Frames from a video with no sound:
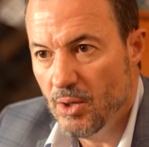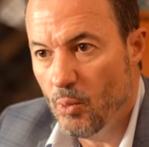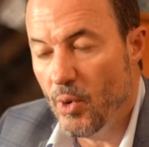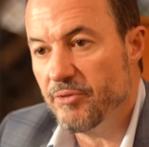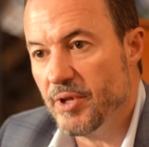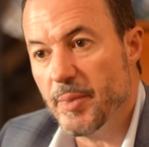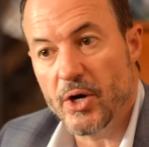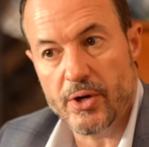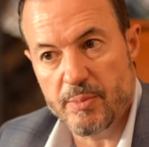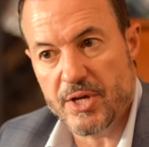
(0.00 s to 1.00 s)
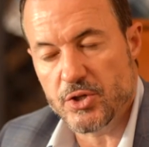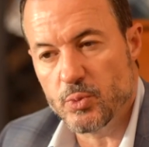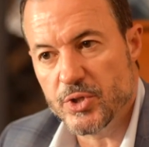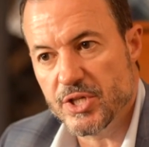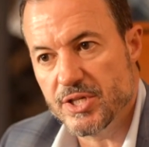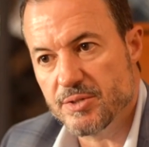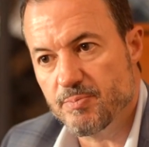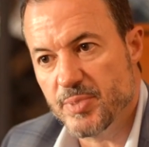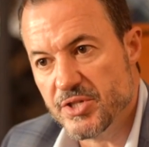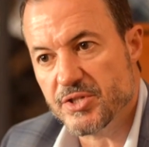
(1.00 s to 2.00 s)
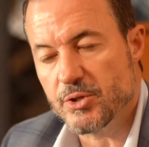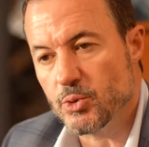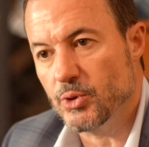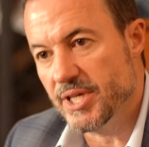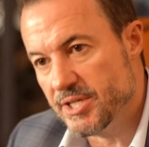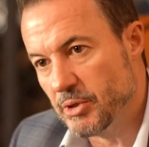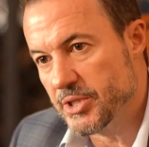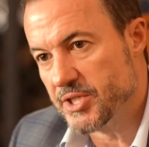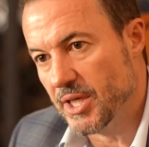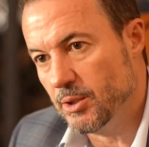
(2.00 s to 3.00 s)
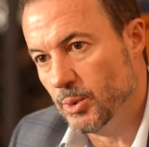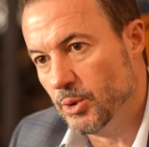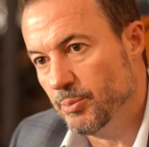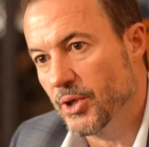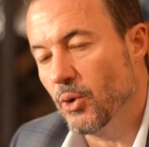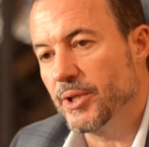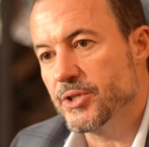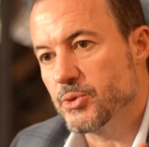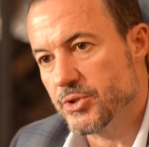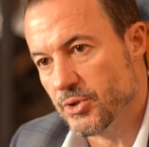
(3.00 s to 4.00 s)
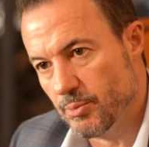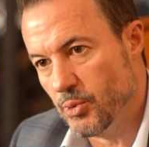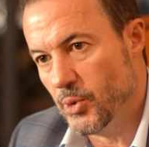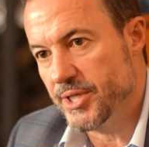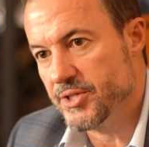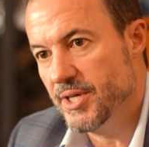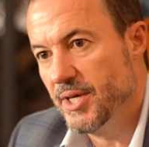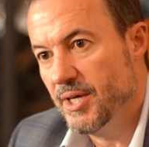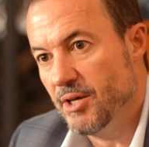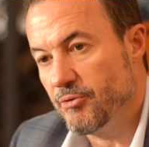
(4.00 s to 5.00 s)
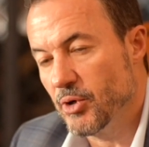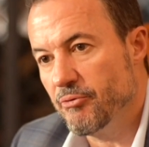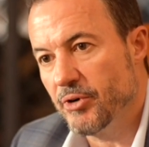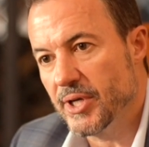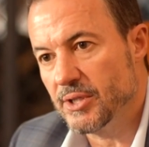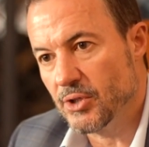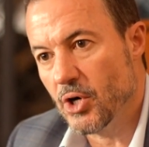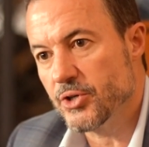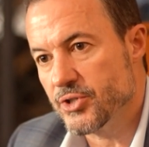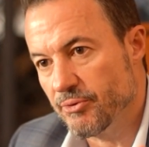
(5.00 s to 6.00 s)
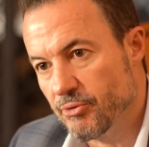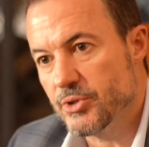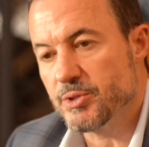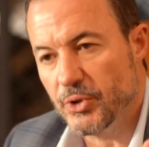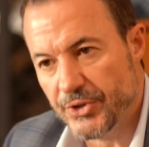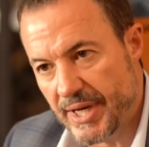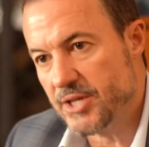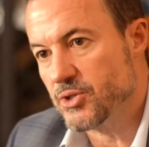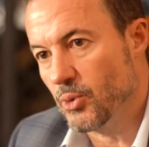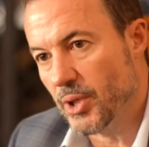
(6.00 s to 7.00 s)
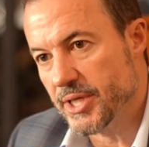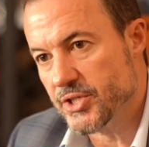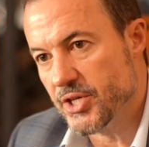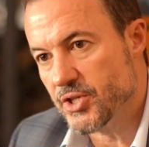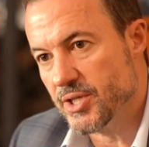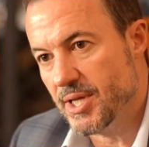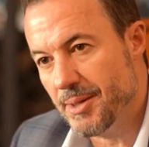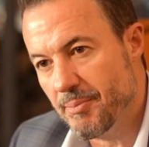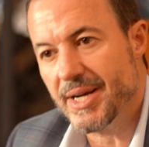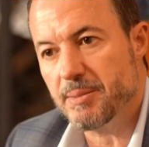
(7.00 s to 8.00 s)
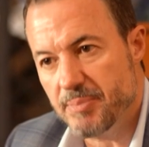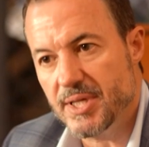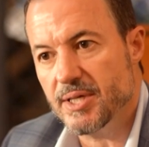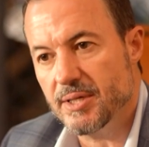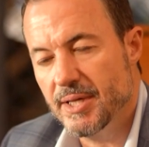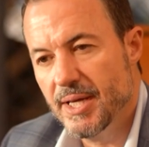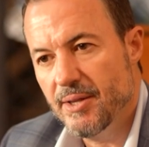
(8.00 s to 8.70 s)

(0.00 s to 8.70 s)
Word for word: One of them I already mentioned, which is Business Central is very scalable, but only to a certain point. If you're a very large, diverse, multinational organization, it might be